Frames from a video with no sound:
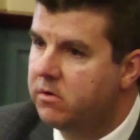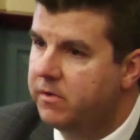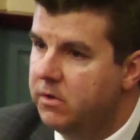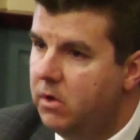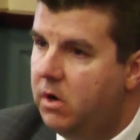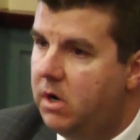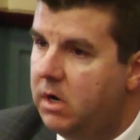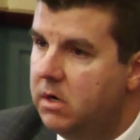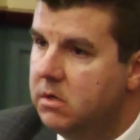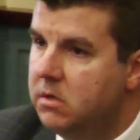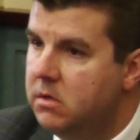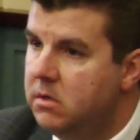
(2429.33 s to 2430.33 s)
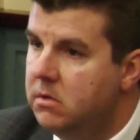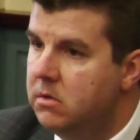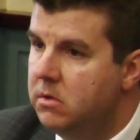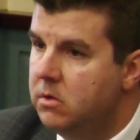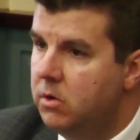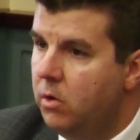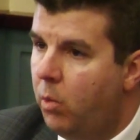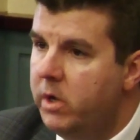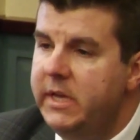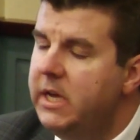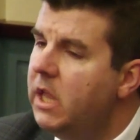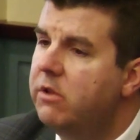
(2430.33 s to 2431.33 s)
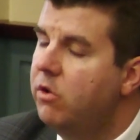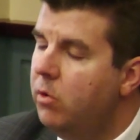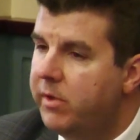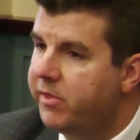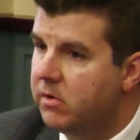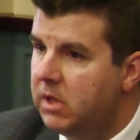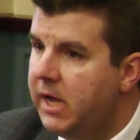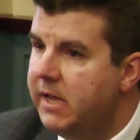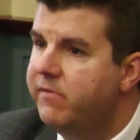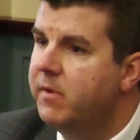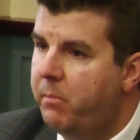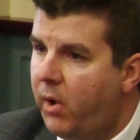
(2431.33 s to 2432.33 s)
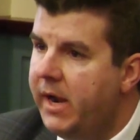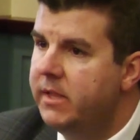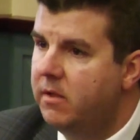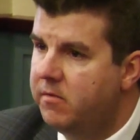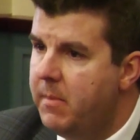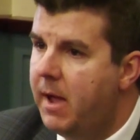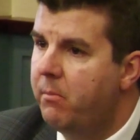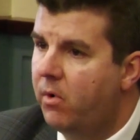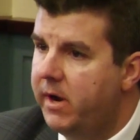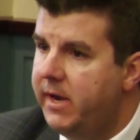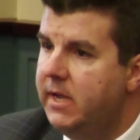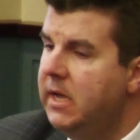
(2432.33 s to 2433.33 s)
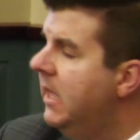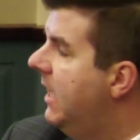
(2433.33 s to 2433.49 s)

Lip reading: under the law. What are you going to do with your life in Brandon's memory